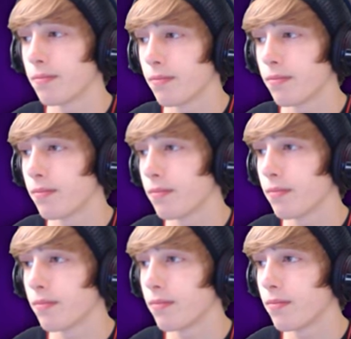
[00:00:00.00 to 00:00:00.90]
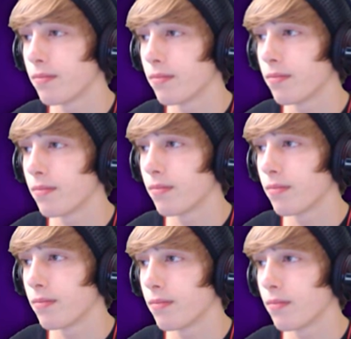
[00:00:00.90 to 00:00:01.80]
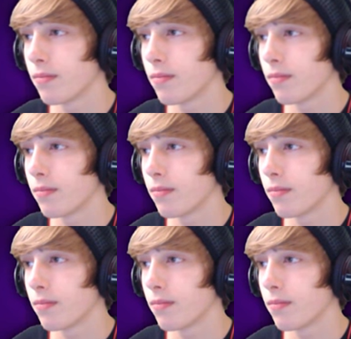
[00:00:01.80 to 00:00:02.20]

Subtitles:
Nobody speaks.